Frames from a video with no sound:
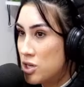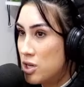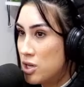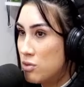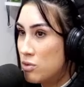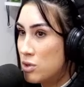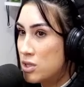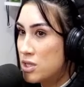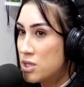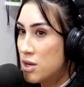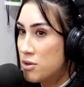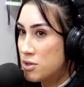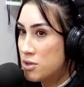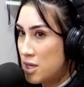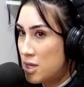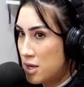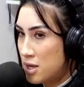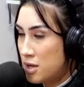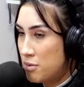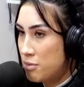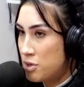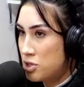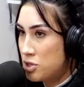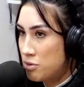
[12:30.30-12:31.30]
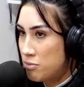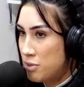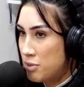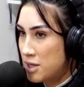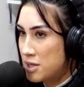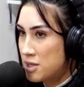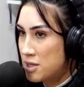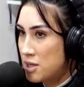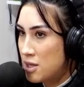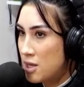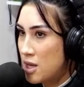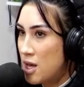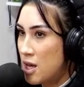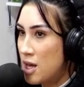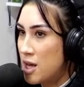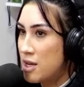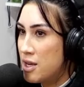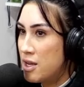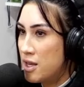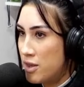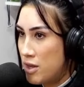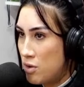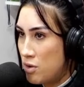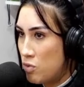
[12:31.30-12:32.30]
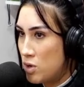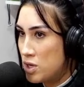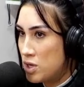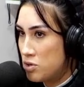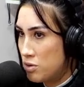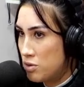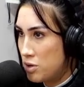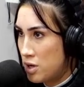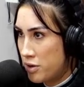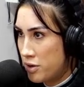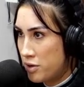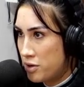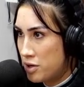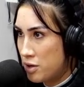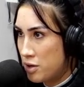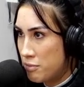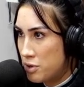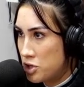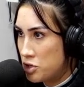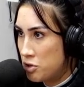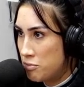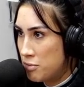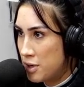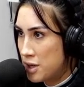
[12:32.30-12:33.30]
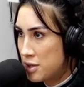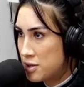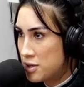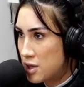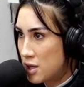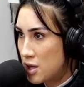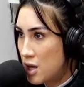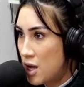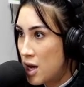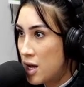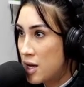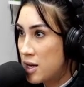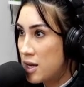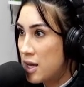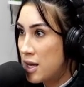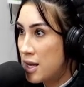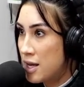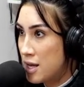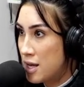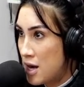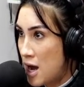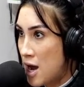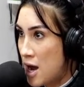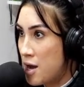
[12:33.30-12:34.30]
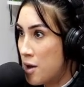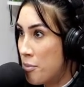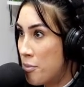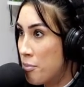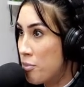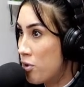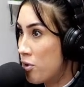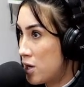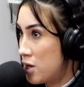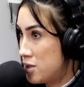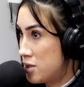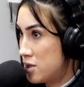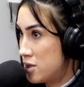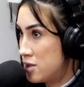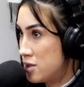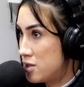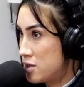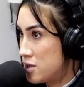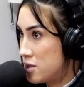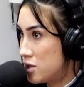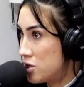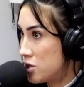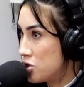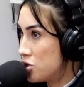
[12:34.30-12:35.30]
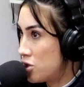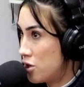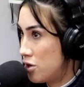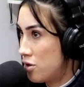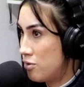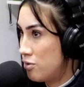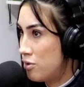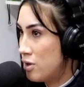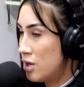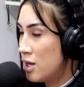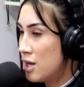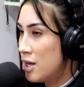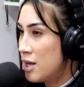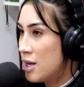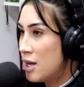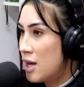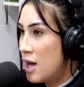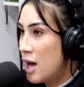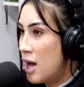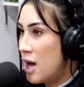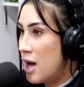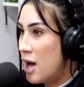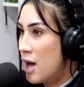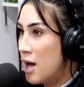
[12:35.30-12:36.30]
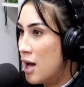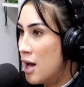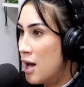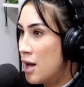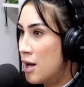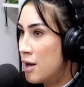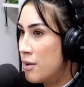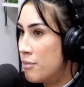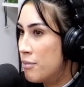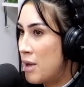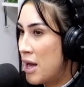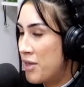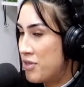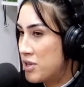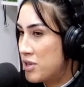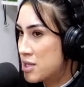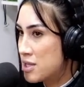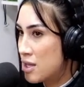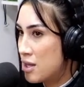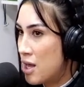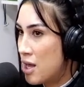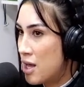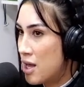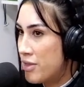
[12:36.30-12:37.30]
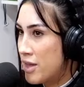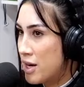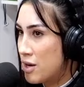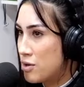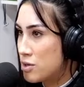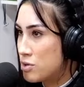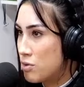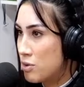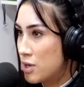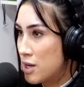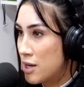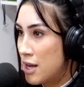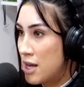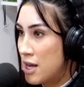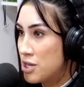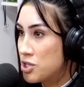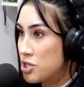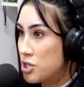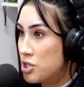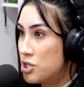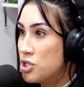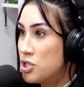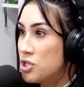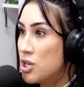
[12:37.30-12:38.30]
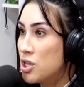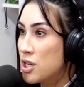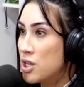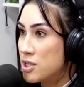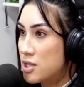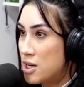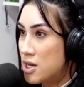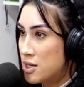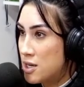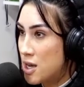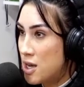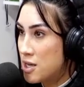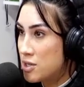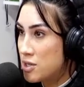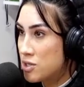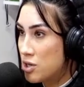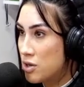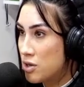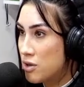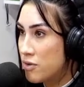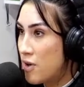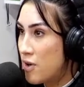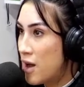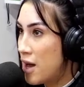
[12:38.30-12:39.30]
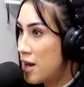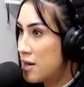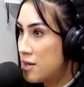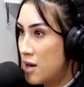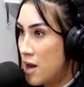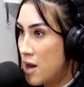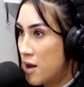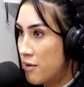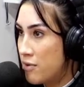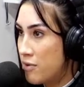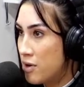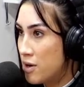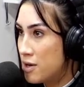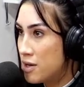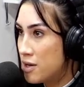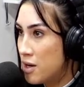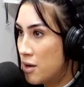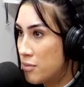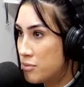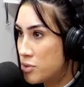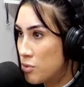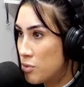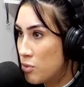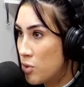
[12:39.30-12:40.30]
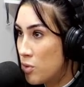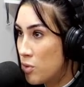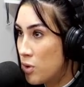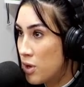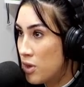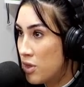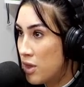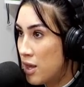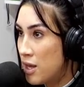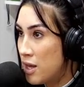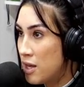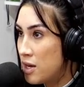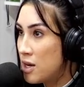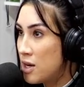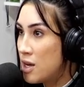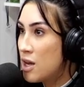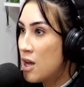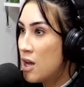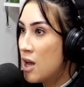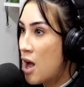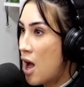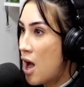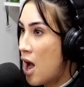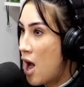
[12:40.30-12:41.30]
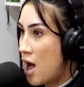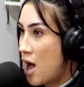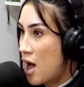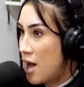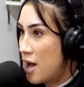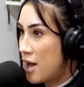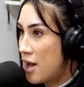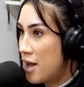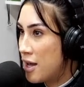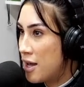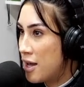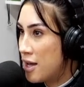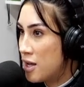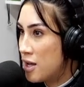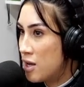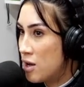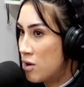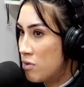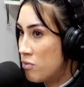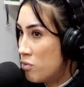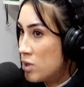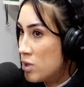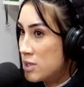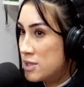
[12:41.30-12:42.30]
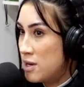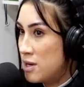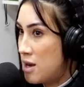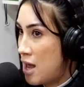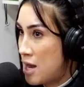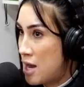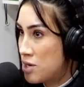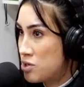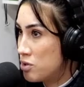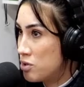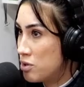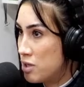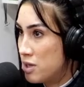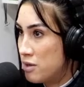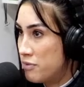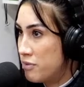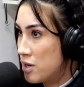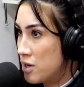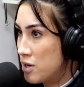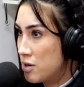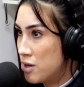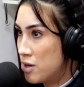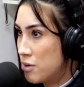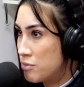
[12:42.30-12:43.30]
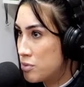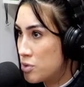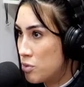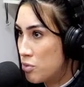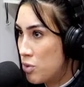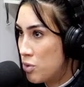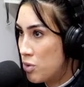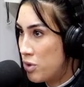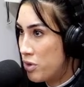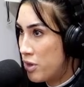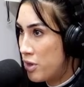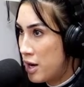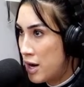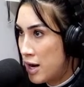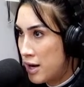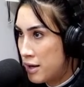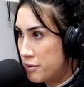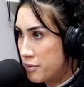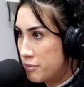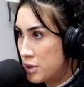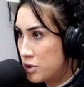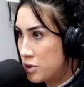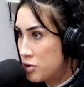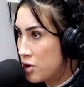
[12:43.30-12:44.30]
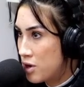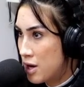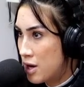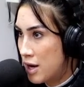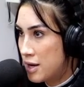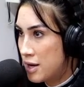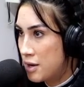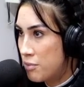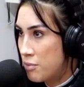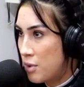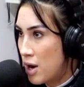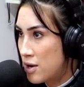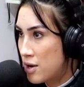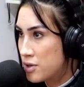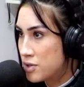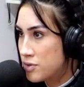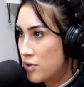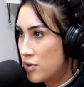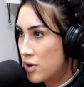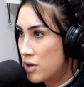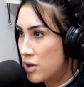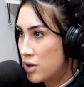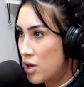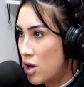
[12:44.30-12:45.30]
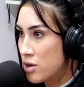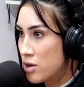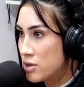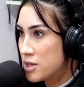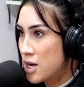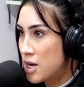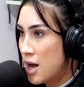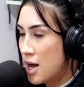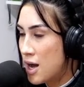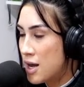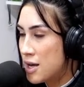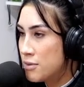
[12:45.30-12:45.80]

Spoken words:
was I was at a commission-based salon and then went to another commission-based salon, and I apprenticed. So at the salon that I was working at, she just had got certified, not very comfortable with it. I was naturally very comfortable with it. I had been creating brows for a long time.